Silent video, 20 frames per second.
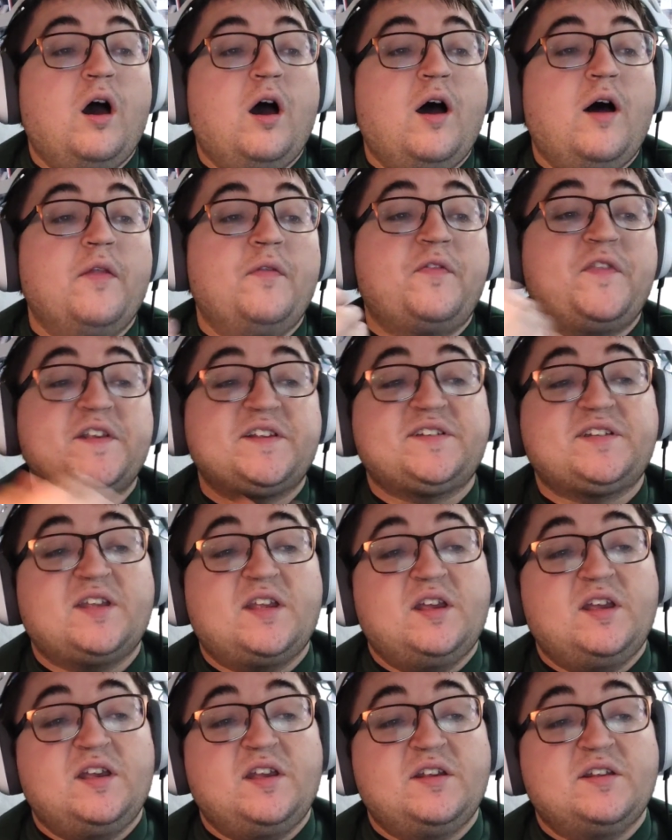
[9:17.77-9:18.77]
Uh, this
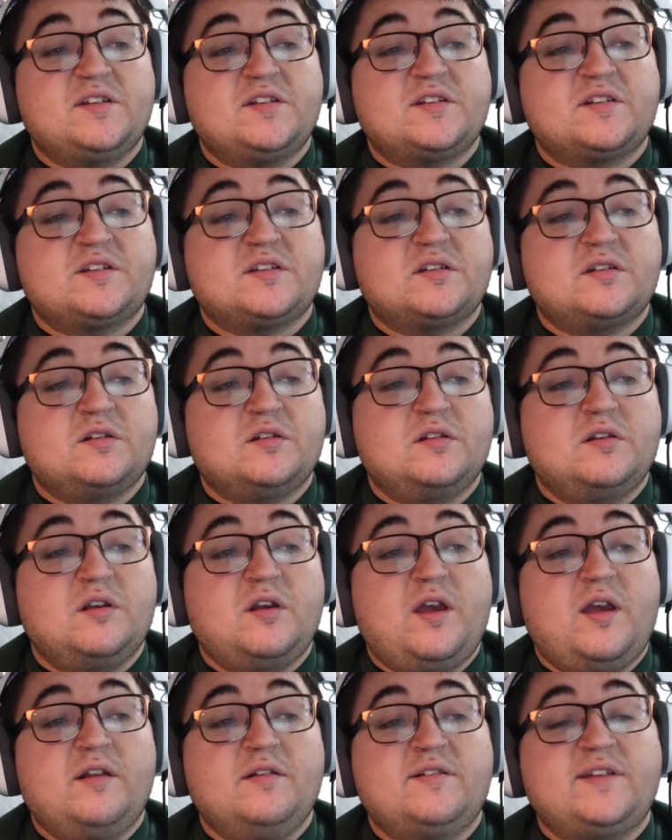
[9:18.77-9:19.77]
is
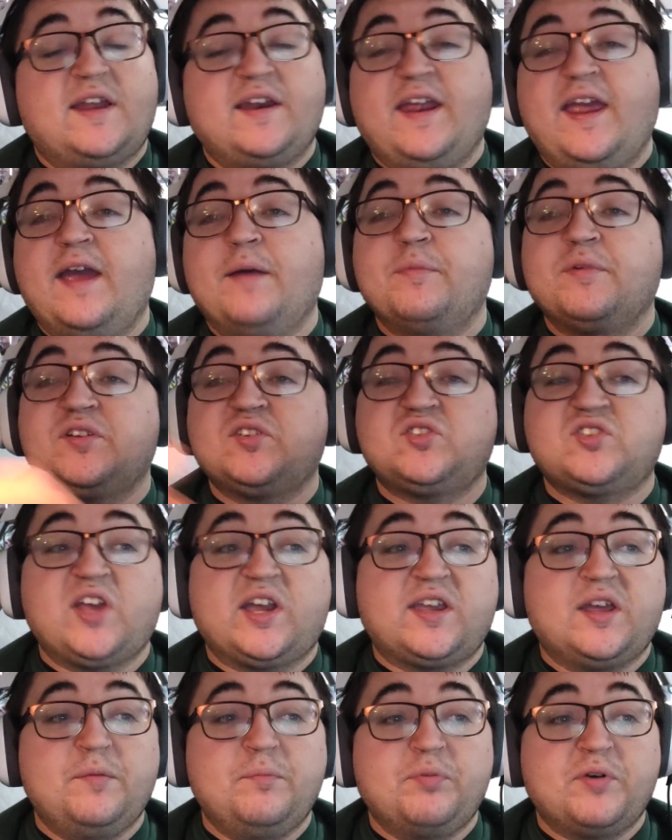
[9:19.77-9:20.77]
Denny Hamlin's
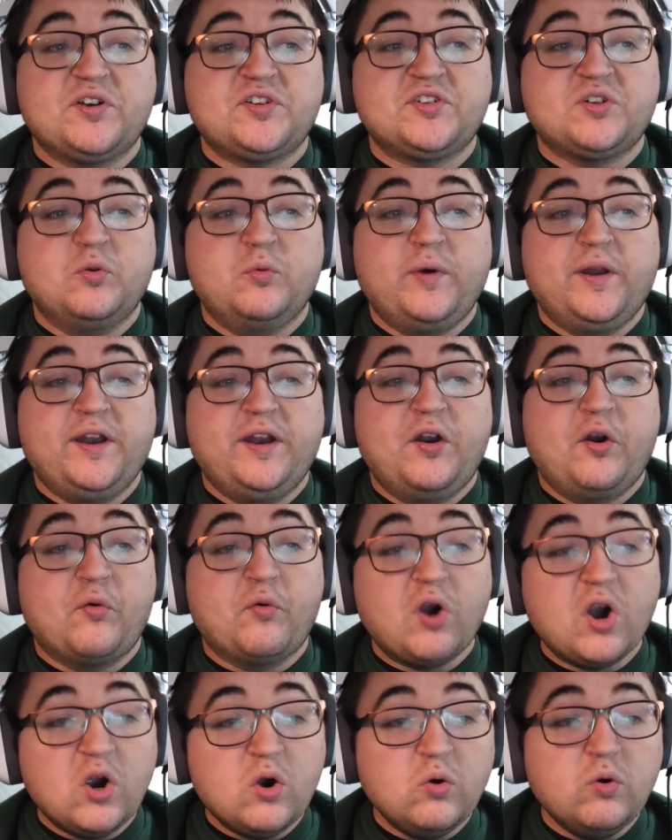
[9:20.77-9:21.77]
second Bristol win in a
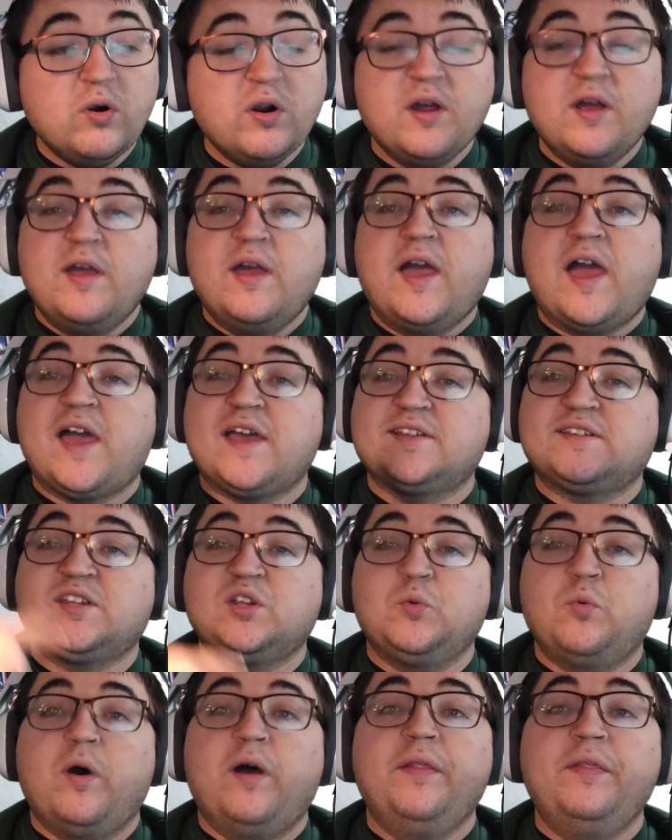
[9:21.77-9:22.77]
row as
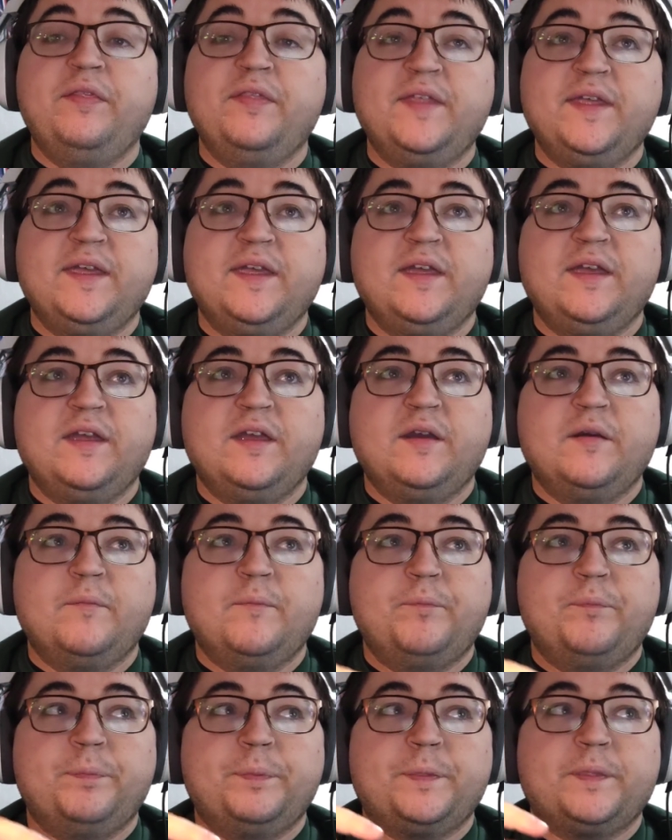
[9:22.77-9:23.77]
he won the
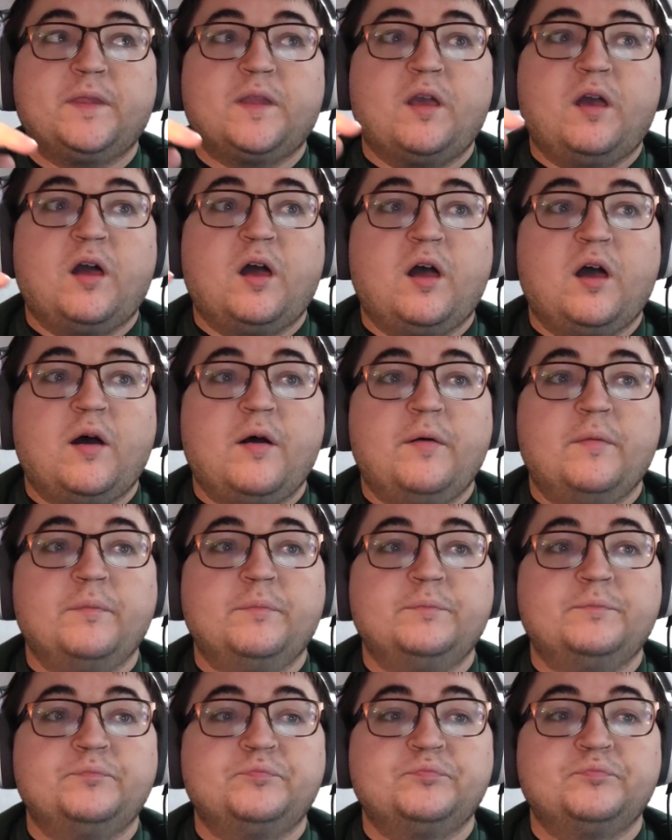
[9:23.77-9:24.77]

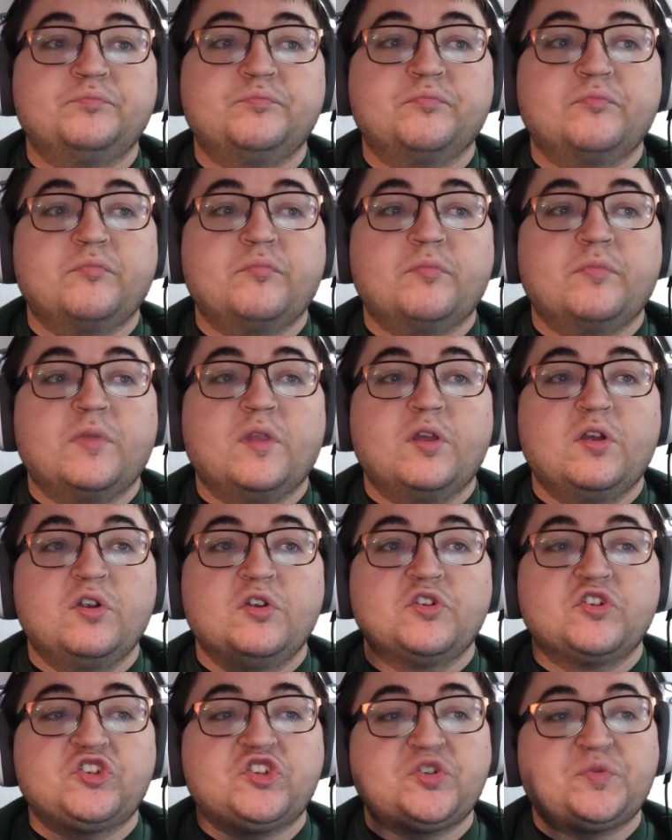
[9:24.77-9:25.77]
um,
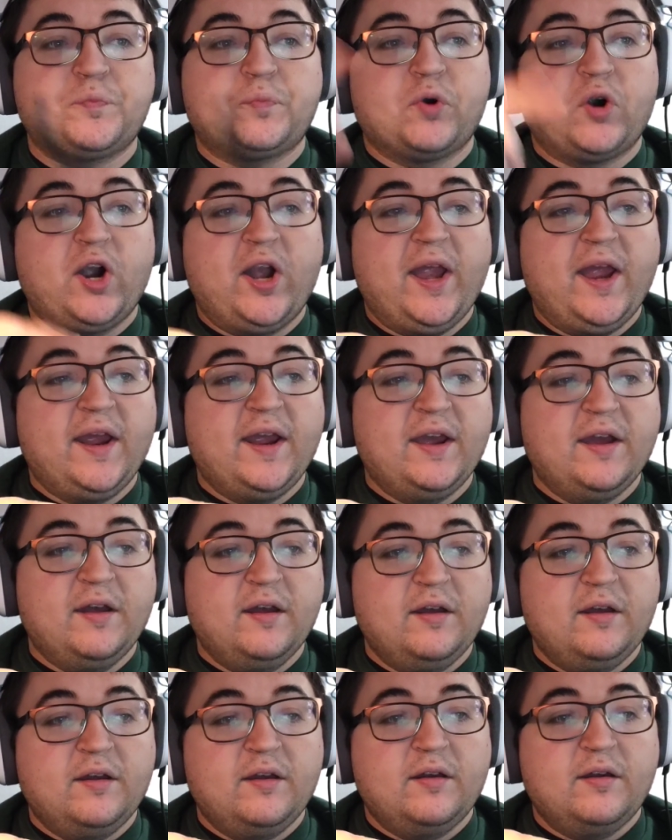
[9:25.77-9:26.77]
spring.